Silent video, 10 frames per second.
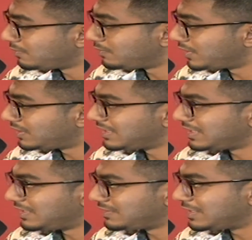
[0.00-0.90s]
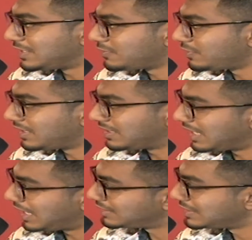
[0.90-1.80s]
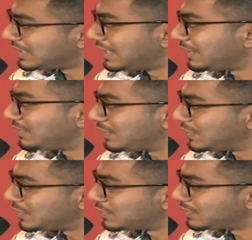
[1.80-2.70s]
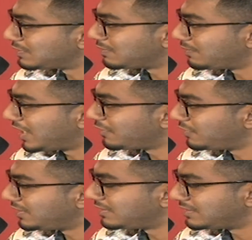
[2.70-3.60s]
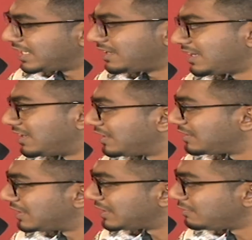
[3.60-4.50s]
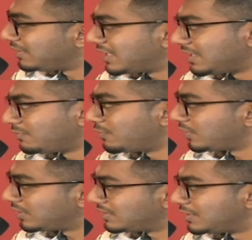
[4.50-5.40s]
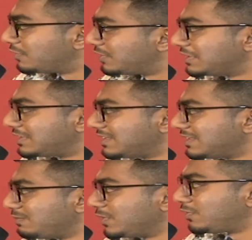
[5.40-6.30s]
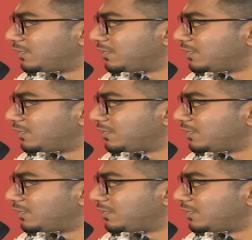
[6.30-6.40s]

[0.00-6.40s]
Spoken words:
but he's interfering in other countries' issues. I feel that's unnecessary. We can focus here first before